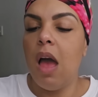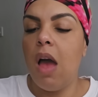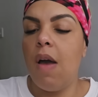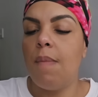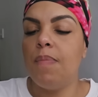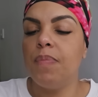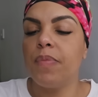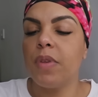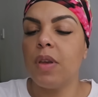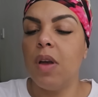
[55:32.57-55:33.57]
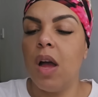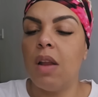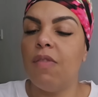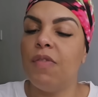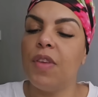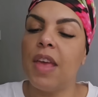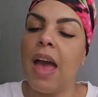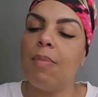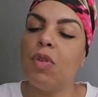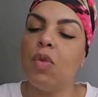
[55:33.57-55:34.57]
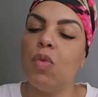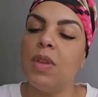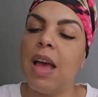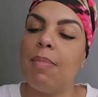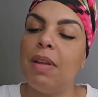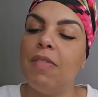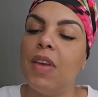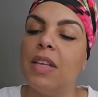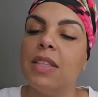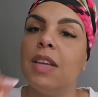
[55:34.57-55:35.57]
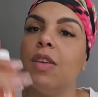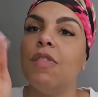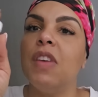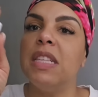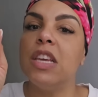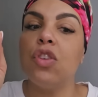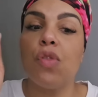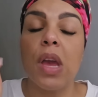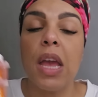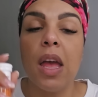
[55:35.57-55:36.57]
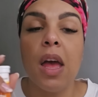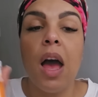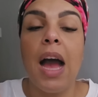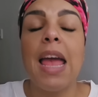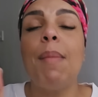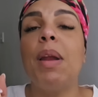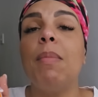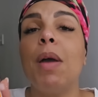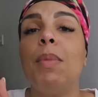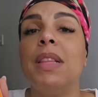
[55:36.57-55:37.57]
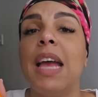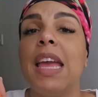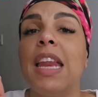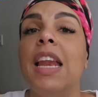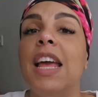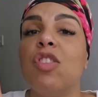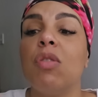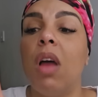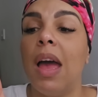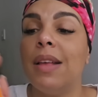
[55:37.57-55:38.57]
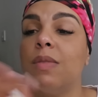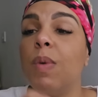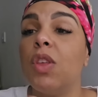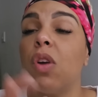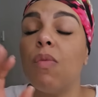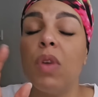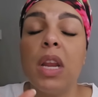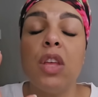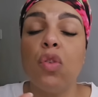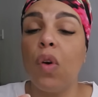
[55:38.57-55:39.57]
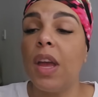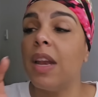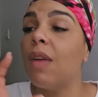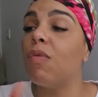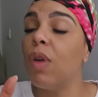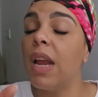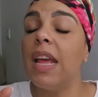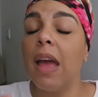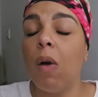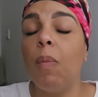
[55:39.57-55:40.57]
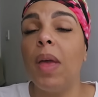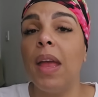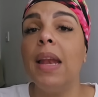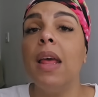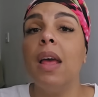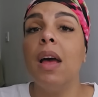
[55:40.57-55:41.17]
kind of capsule tablet things that you fizz in your drink. I am at the moment taking electrolytes, which I'm really enjoying. They're really helping.